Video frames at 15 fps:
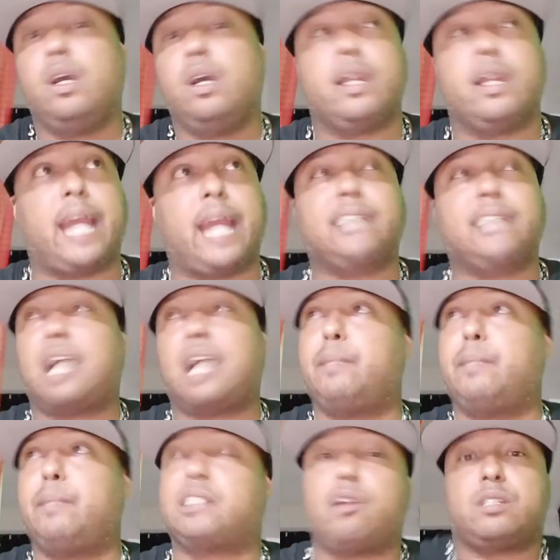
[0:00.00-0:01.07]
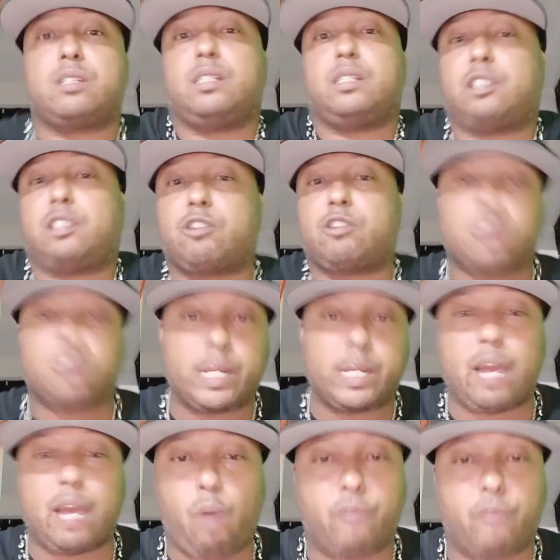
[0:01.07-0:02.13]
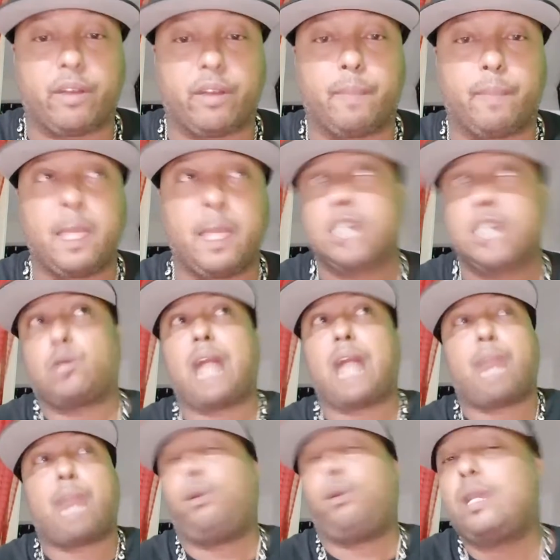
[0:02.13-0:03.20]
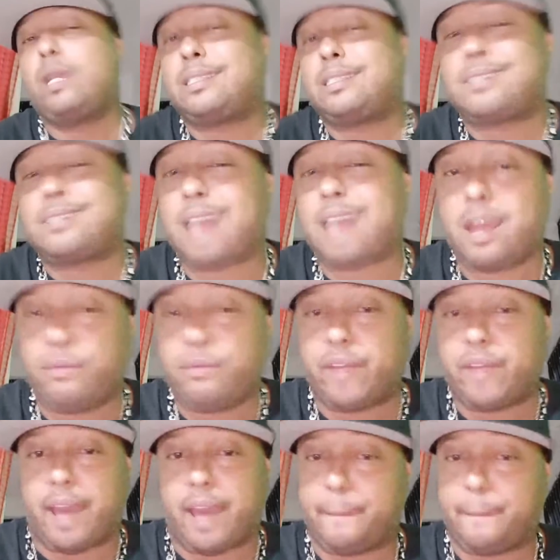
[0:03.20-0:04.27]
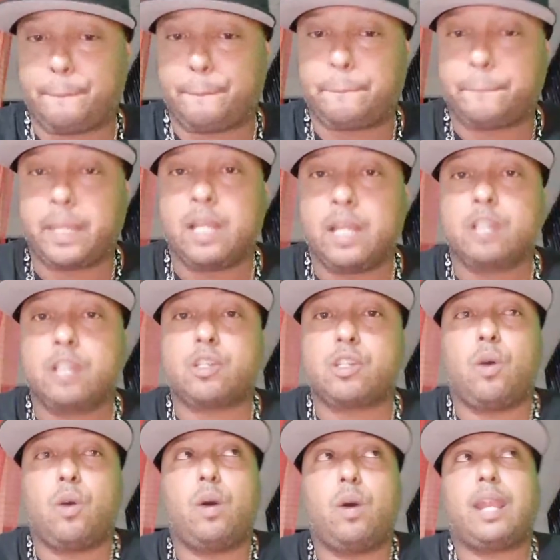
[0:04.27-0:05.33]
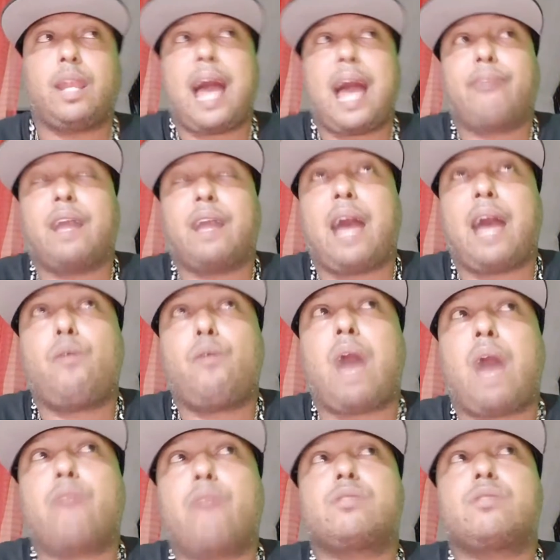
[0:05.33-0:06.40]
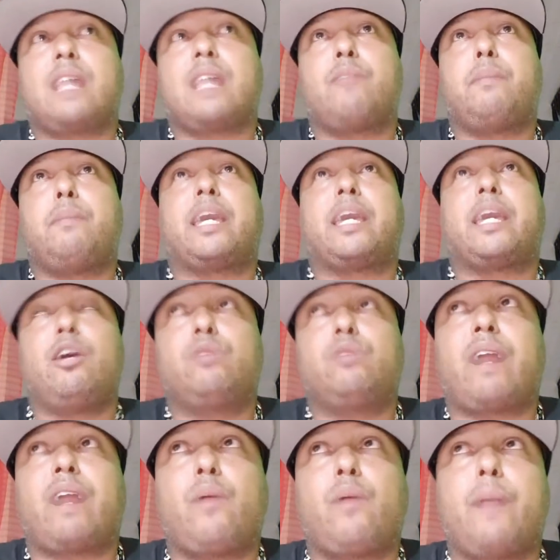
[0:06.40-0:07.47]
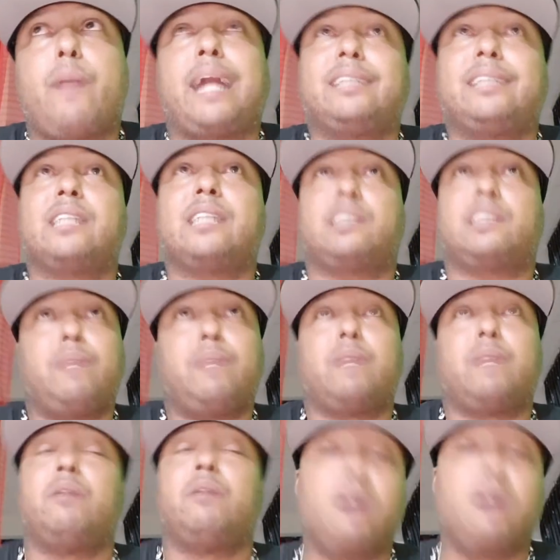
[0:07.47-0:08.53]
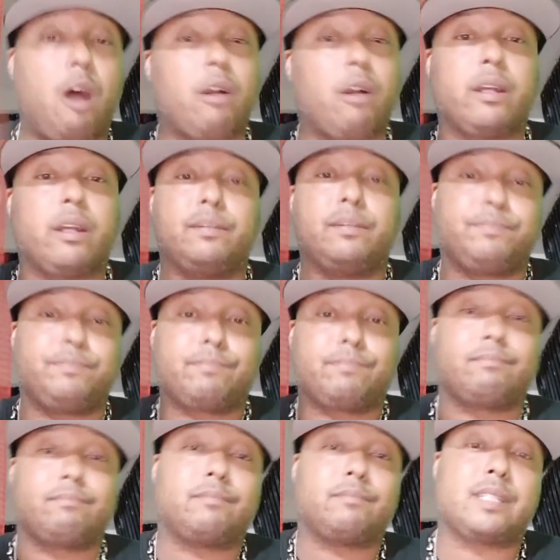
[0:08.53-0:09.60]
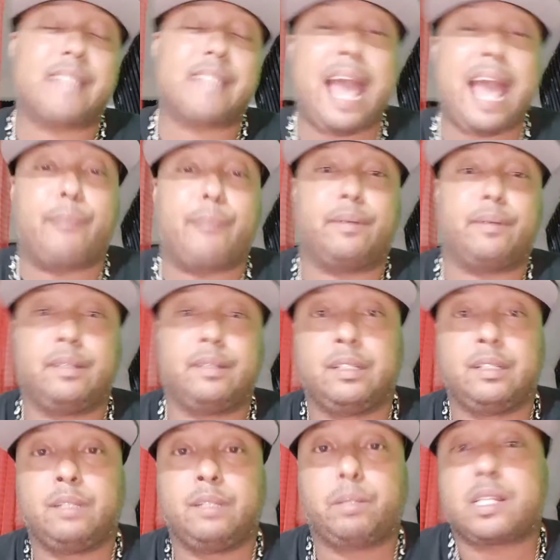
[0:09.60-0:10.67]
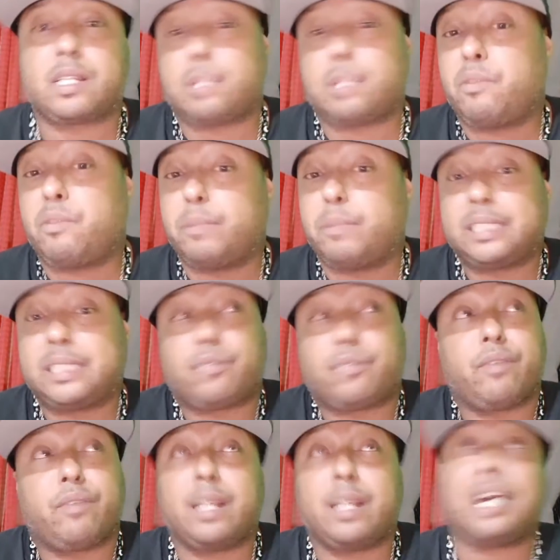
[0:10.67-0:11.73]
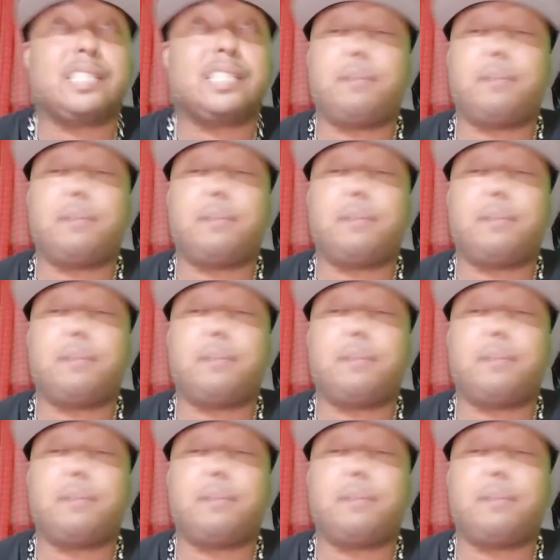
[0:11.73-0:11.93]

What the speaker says: Nighttime it turns into a damn war for them. So a lot of police didn't sign up for that. So I don't say to be killed right away, but I think some of them are gonna snap because some of them are just like I said.